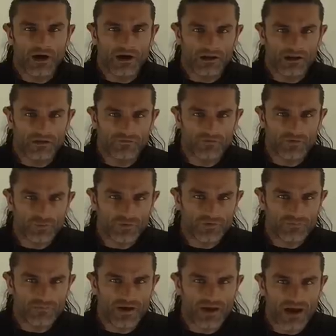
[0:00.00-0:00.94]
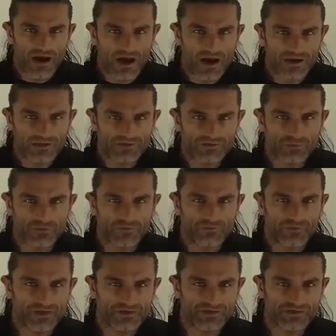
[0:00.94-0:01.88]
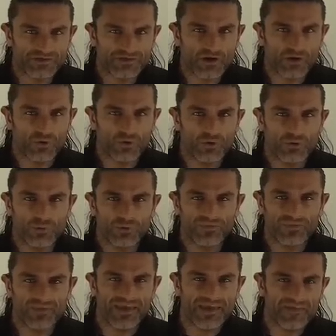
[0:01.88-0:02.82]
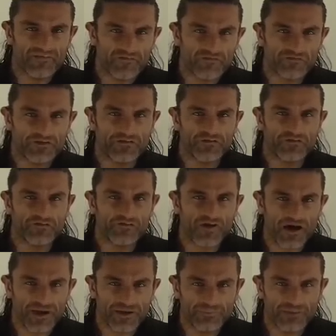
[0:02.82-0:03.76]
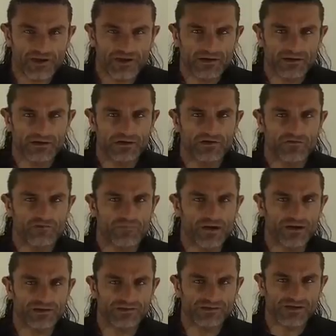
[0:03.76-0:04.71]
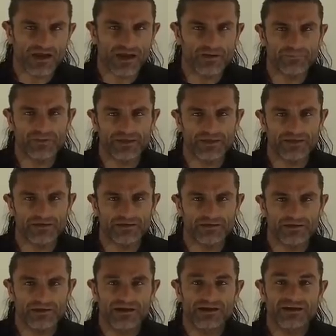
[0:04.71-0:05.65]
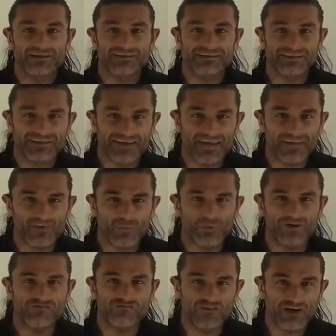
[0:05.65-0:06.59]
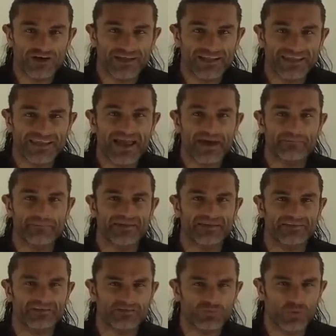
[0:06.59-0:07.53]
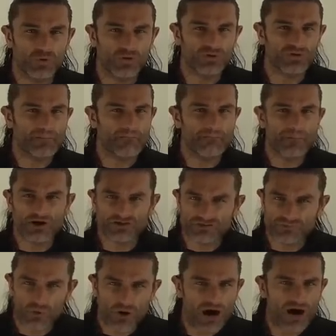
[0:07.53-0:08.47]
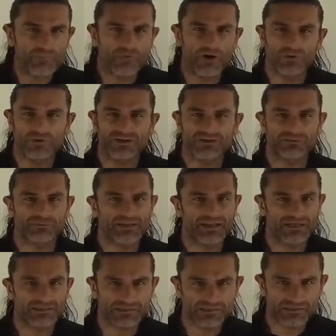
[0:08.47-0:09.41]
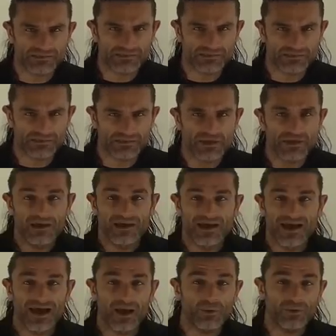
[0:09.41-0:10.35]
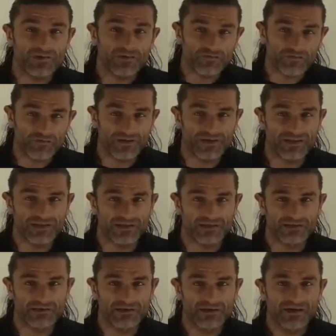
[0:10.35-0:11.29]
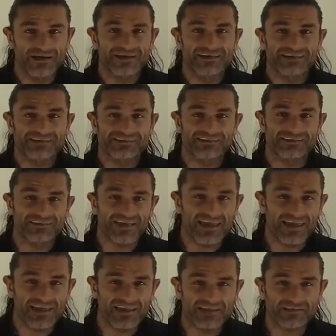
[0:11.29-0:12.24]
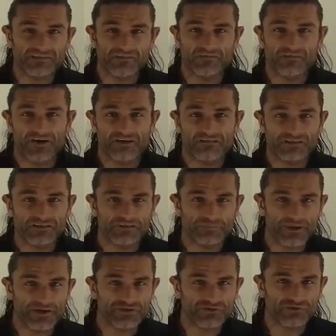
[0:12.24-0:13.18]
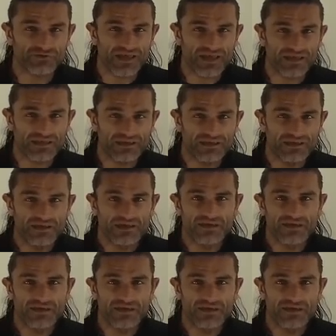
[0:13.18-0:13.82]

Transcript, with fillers: I love you with my heart, with my soul, with every fibre of my entire being. Together we really can make this world a much more harmonious place. How are you feeling? Today is a very special day.